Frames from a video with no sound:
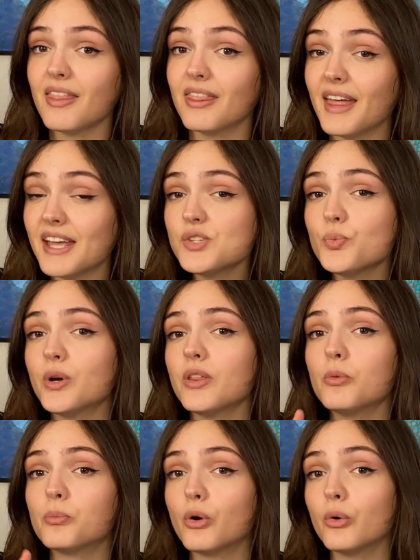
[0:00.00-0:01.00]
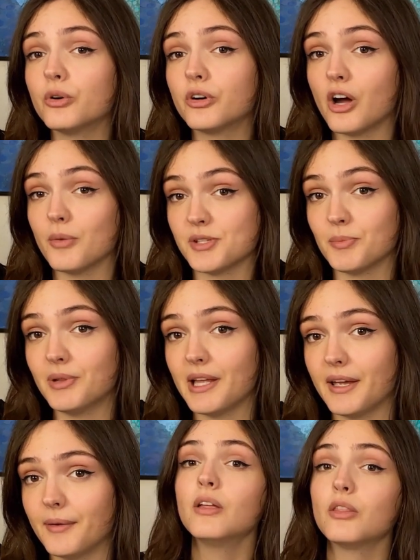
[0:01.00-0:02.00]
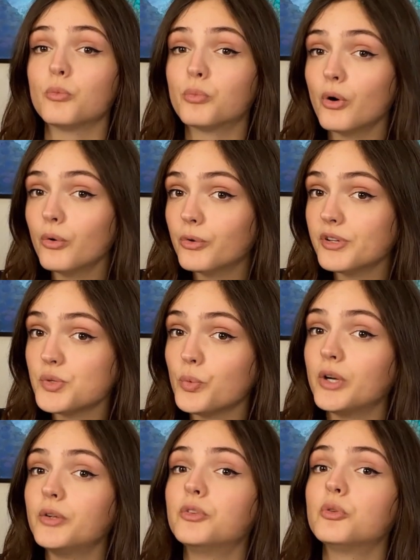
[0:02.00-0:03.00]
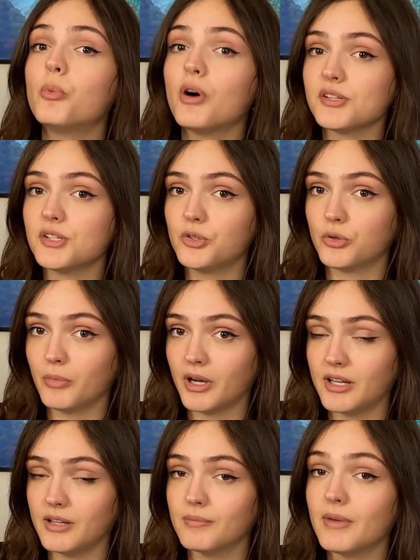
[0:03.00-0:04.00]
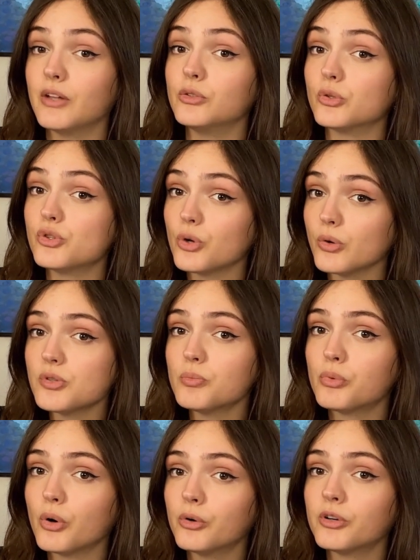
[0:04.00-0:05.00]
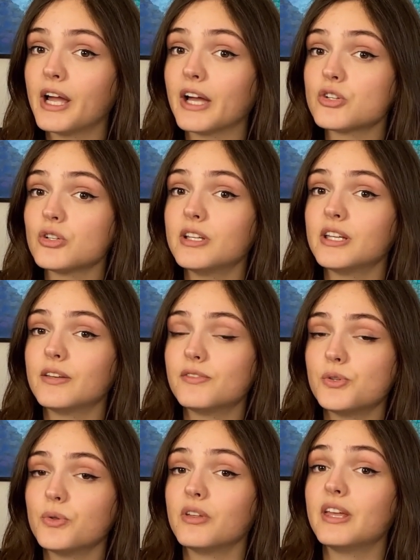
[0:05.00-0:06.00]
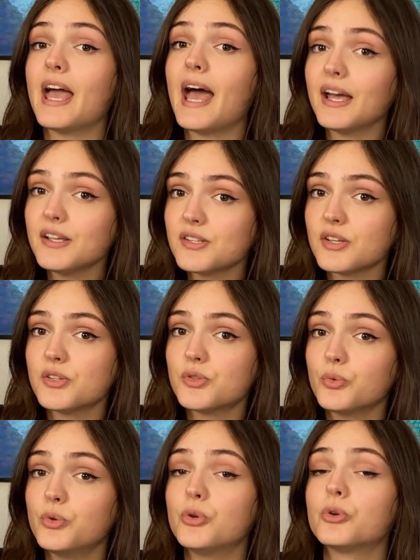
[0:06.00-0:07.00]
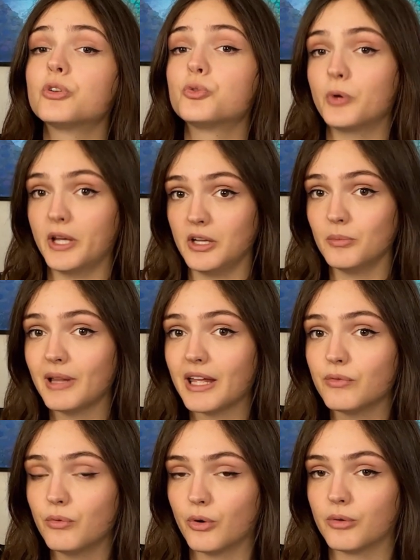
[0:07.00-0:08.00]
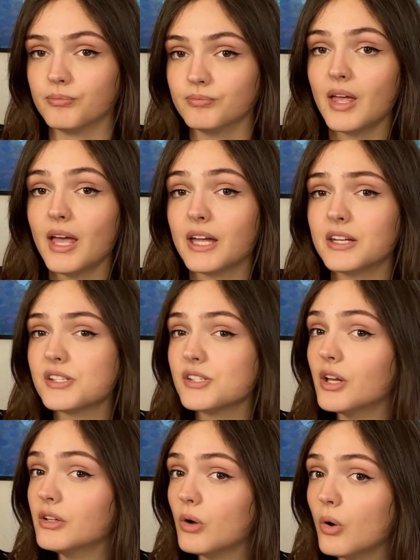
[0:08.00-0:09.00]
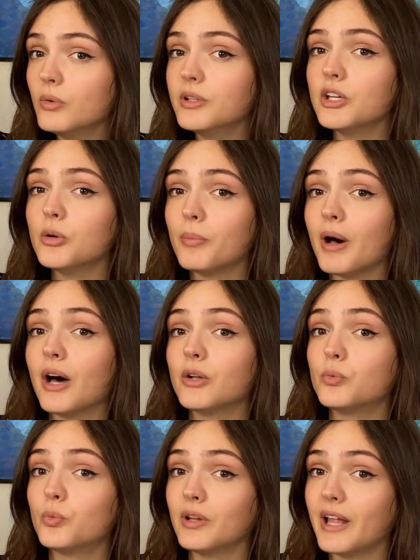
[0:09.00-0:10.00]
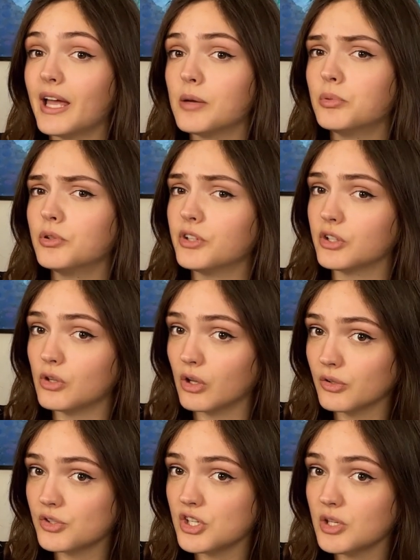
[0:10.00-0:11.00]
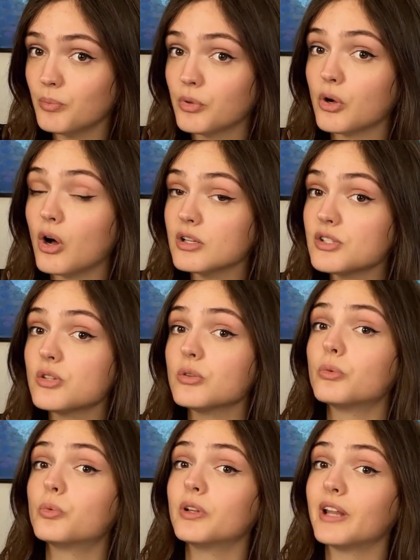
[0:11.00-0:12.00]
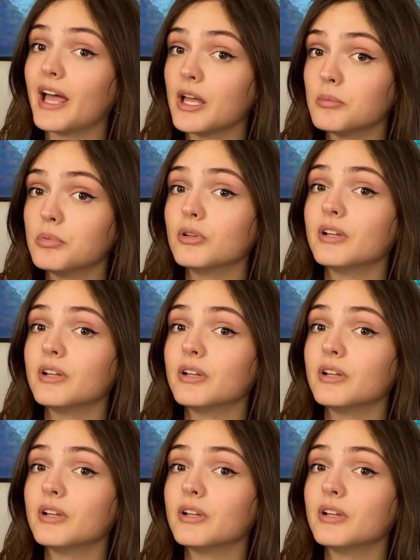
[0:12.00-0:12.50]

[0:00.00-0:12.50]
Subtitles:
That's where the broker comes in play. The broker is where you deposit your money, and your chosen broker actually gives you the access to your trading platform. And it's not only about reliable technology, but also reliable